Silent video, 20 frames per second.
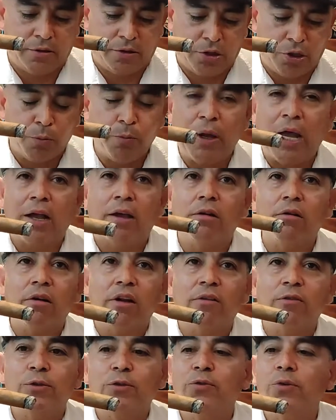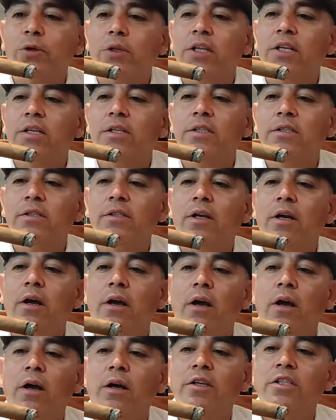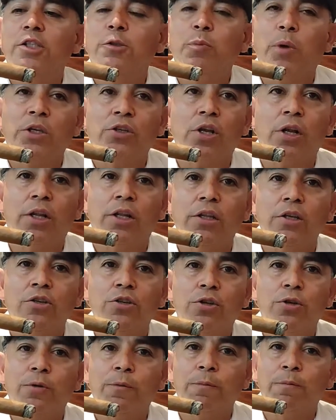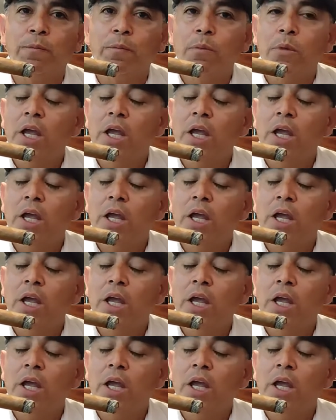tobacco leaves for this special edition.